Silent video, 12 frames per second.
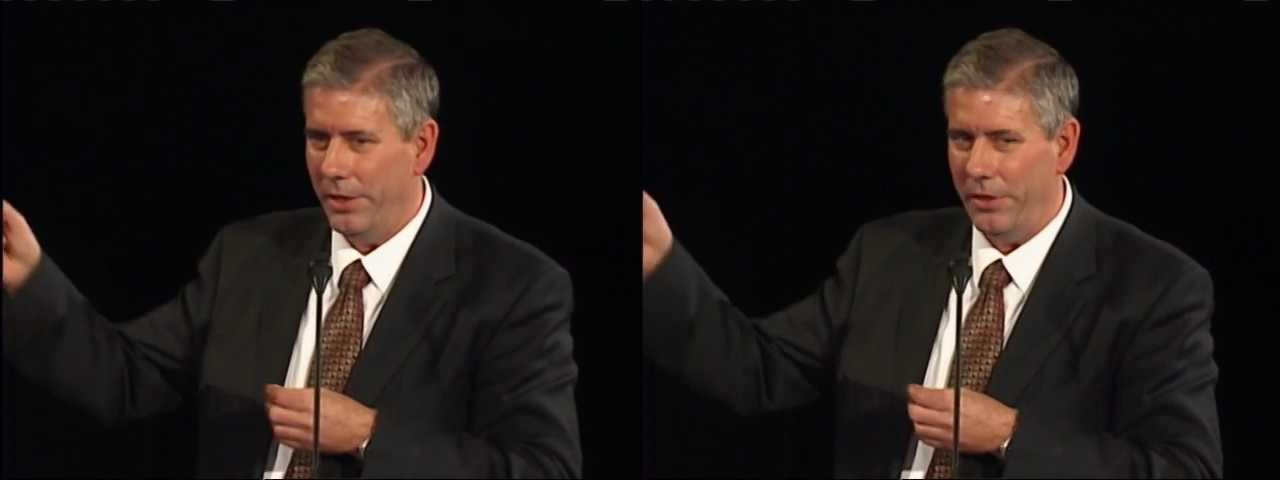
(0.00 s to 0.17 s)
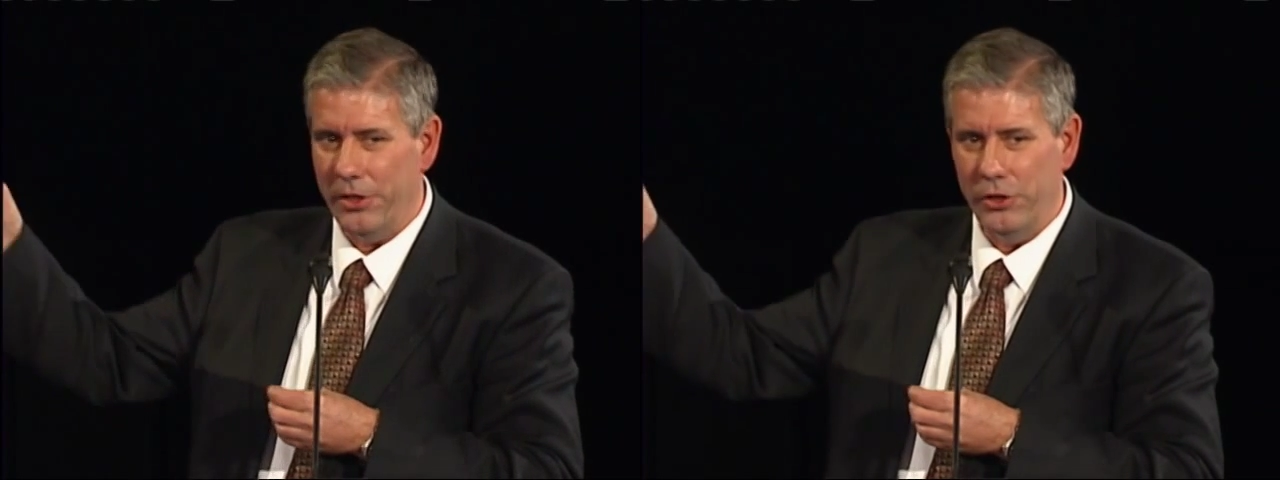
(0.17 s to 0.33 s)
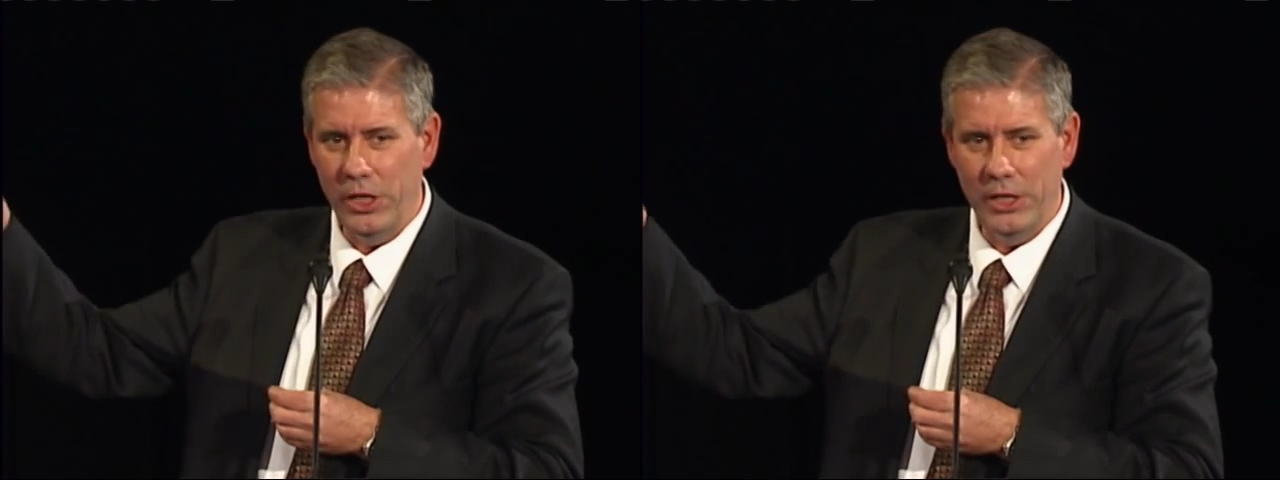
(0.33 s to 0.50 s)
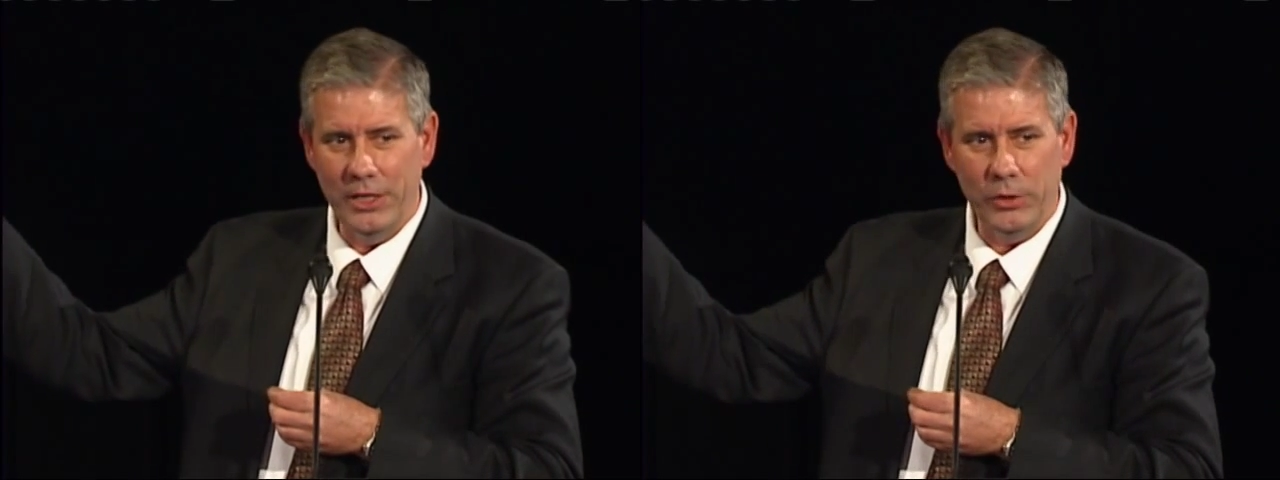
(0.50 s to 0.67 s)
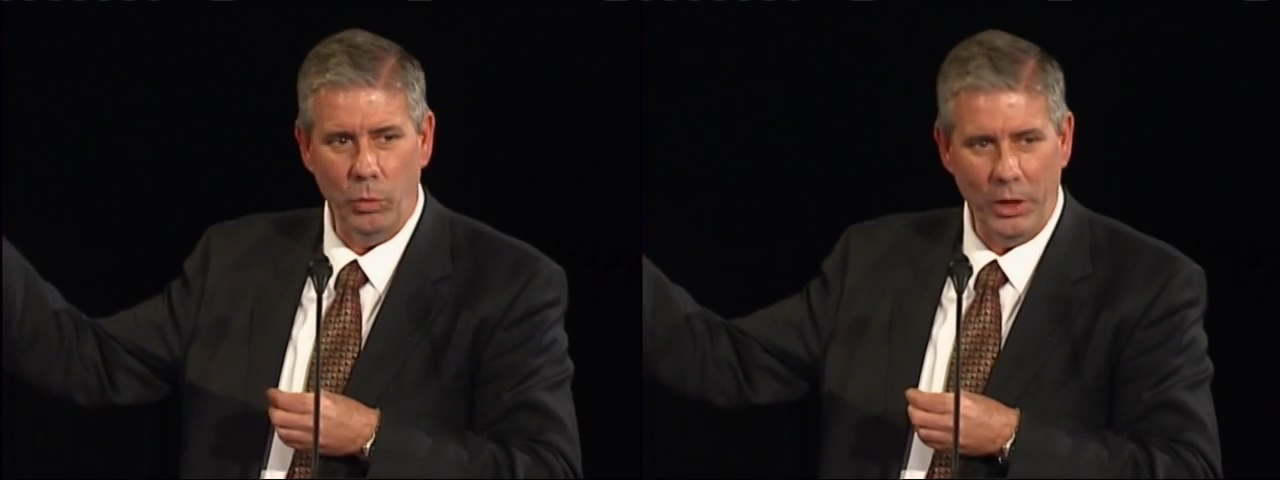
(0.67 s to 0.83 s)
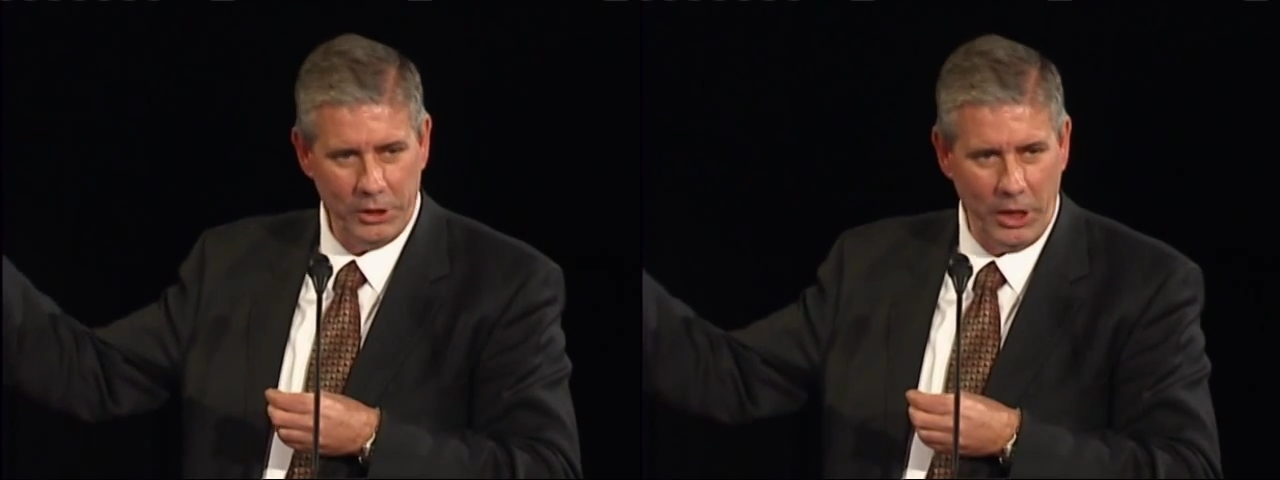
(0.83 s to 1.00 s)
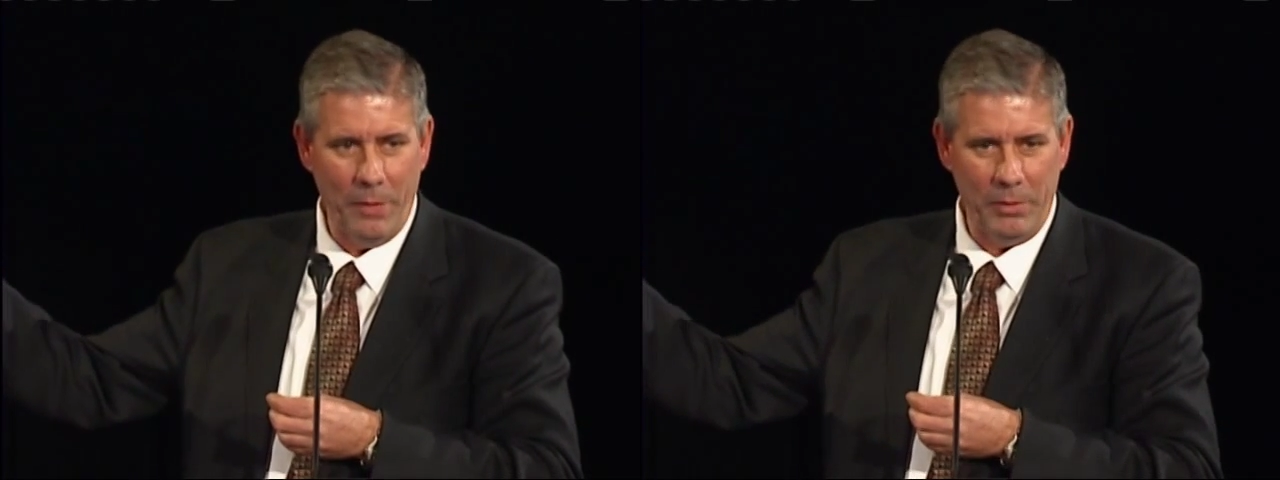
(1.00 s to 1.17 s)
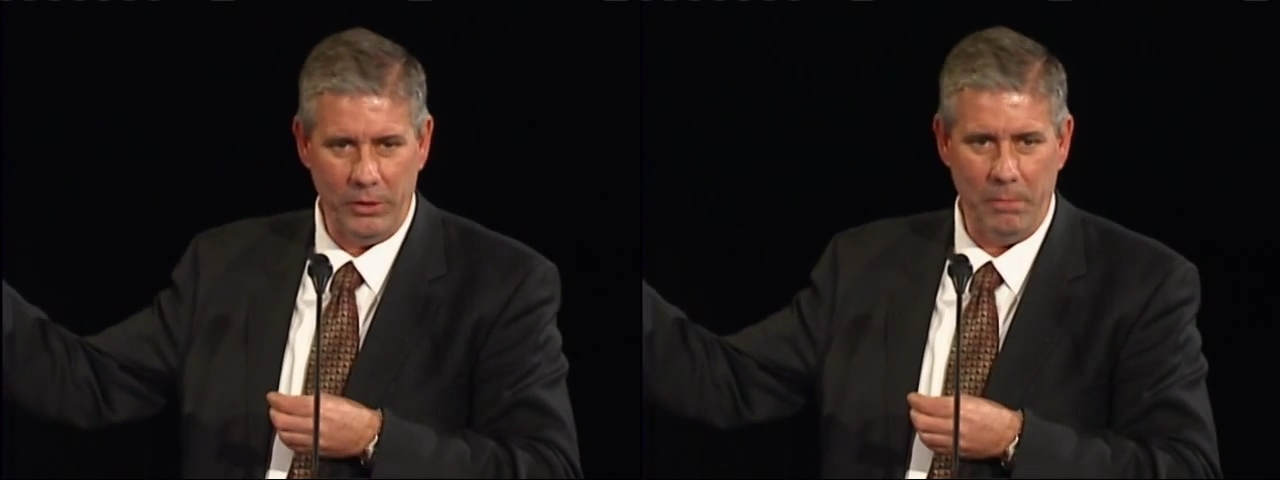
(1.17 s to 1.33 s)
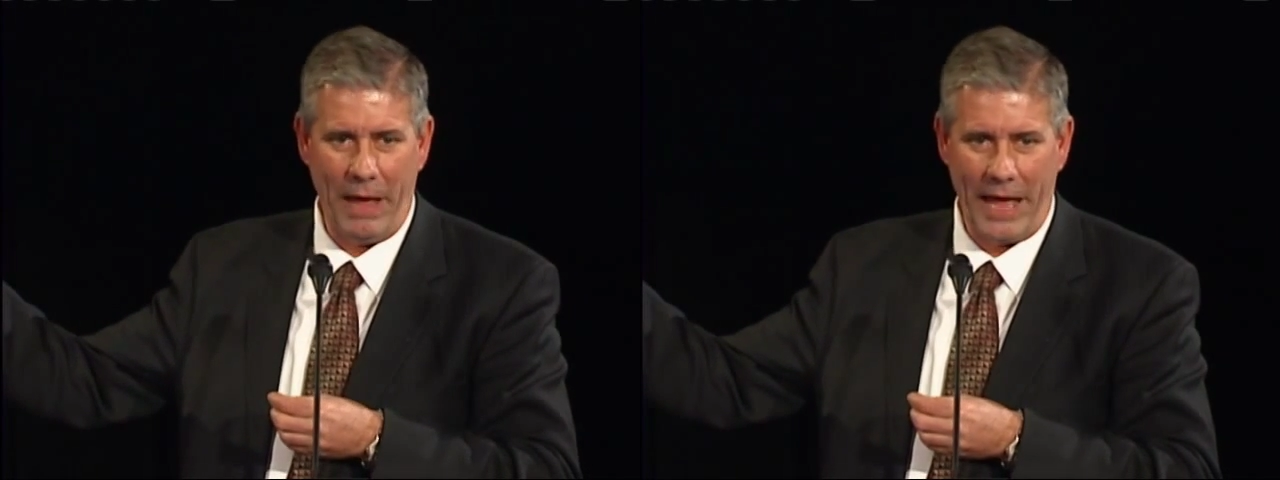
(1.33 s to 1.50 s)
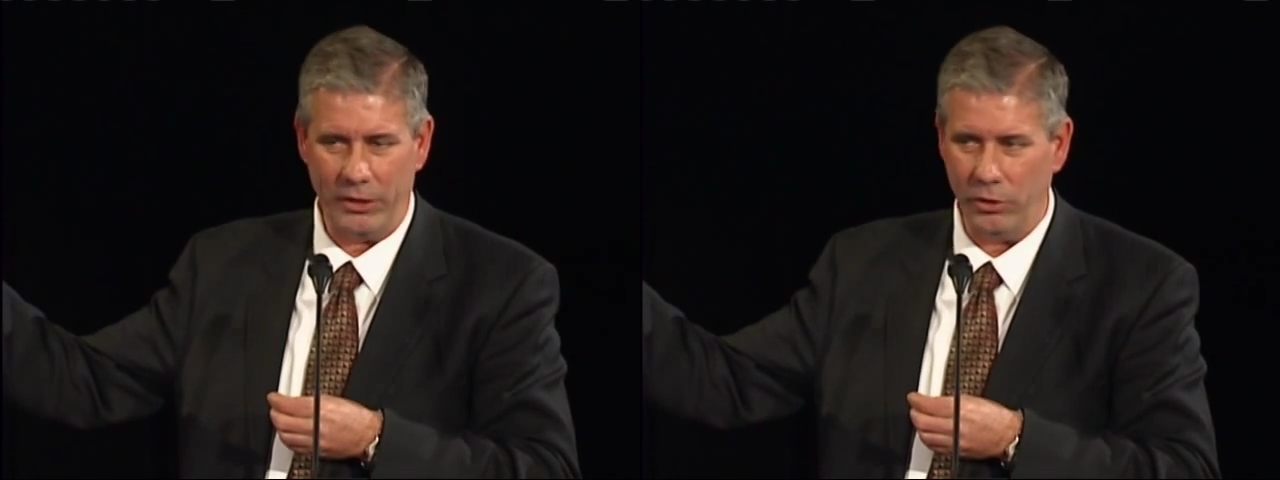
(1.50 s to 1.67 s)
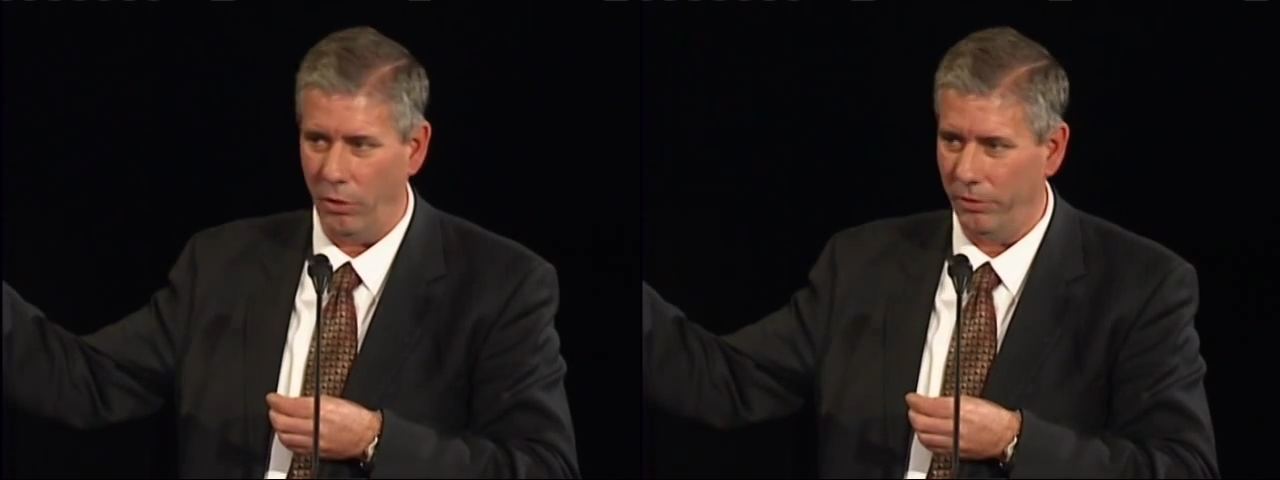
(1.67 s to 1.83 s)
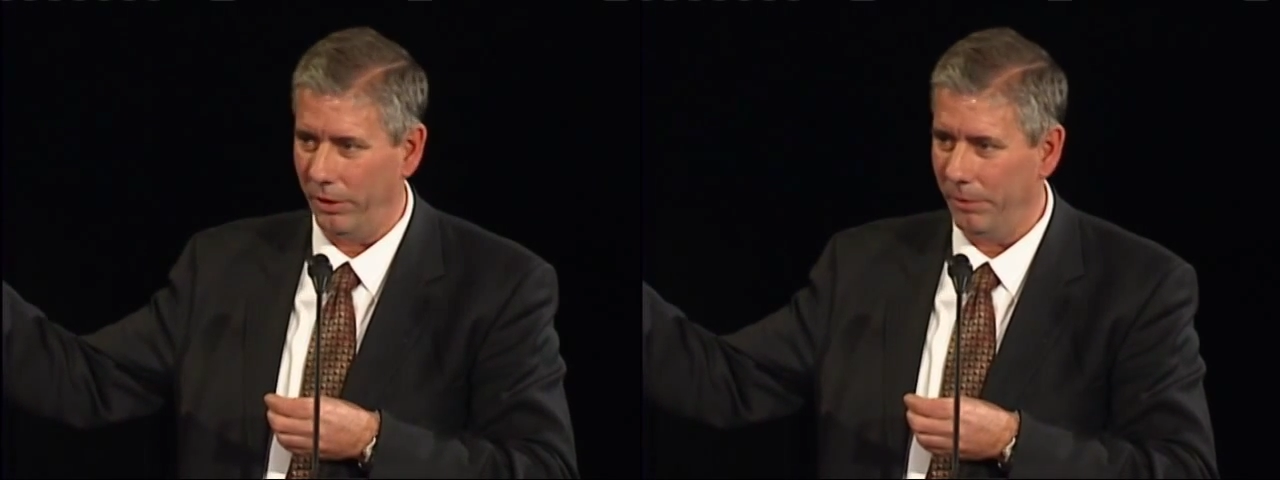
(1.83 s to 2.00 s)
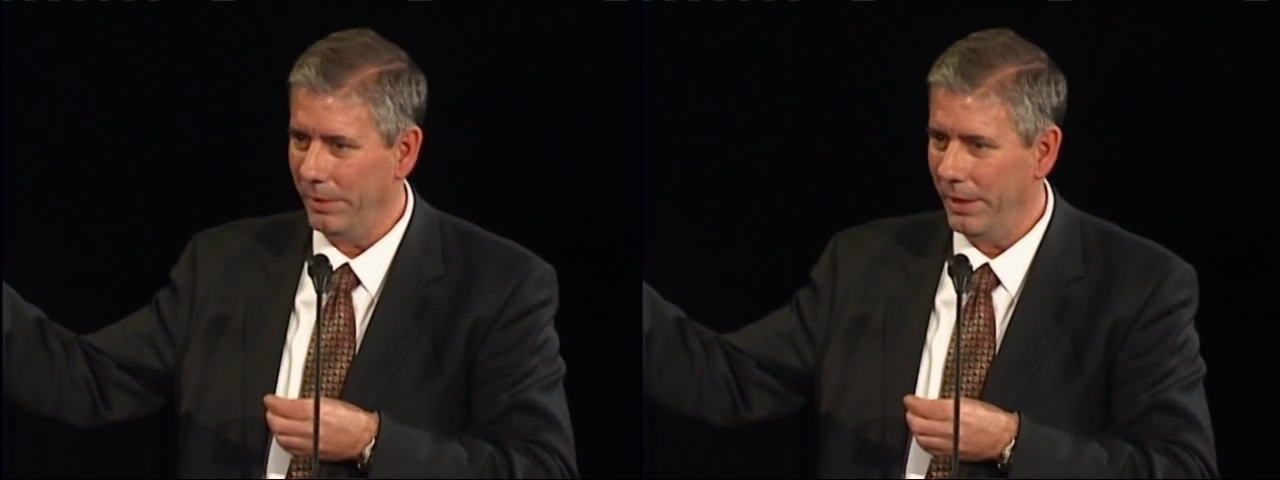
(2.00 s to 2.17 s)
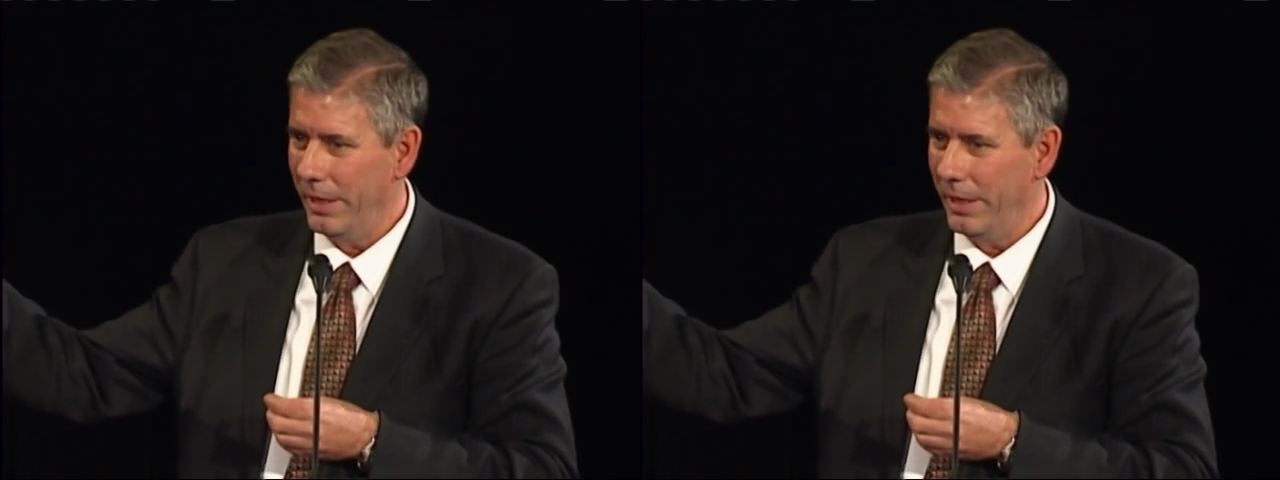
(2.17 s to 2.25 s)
that Jesus was coming to Passover?